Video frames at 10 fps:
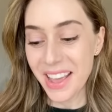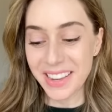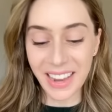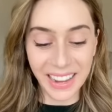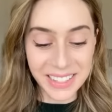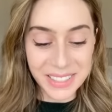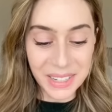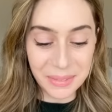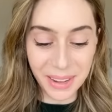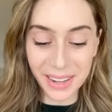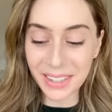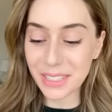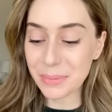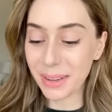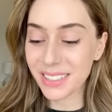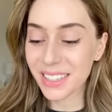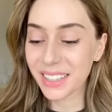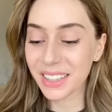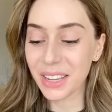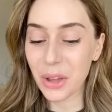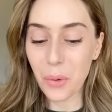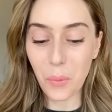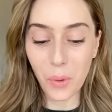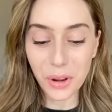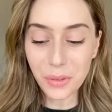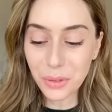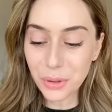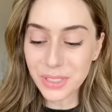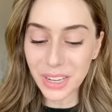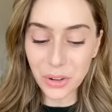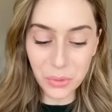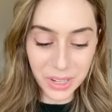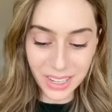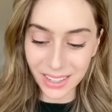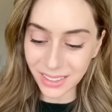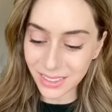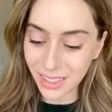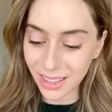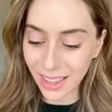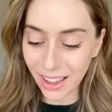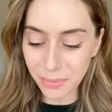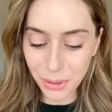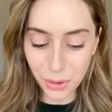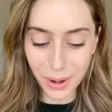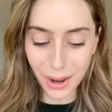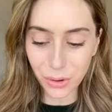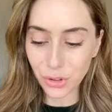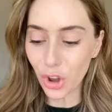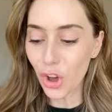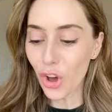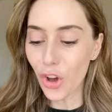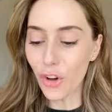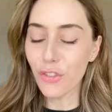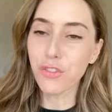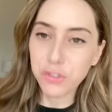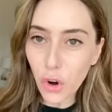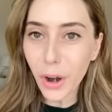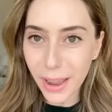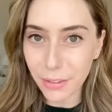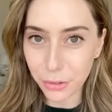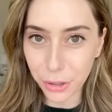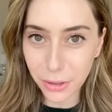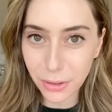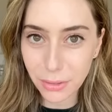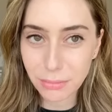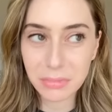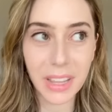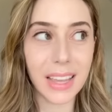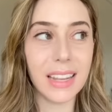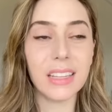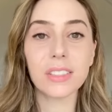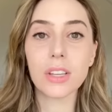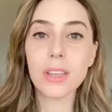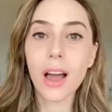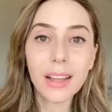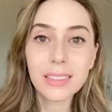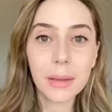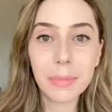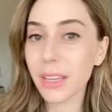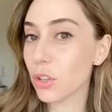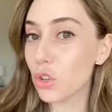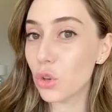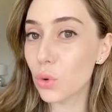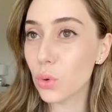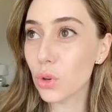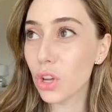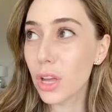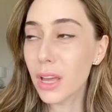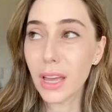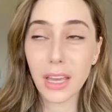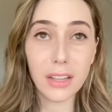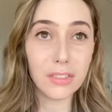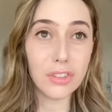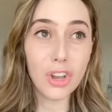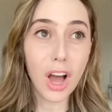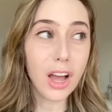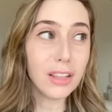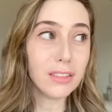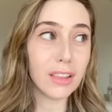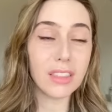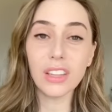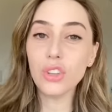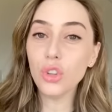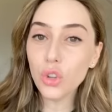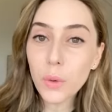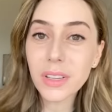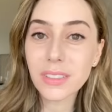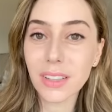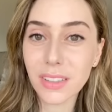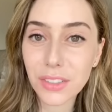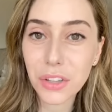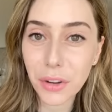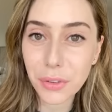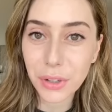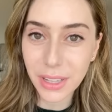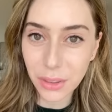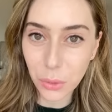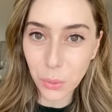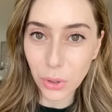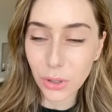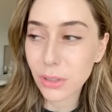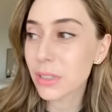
niacinamide is basically one of those ingredients that have been around forever. It is not something new. It is not the newest discovery in the world.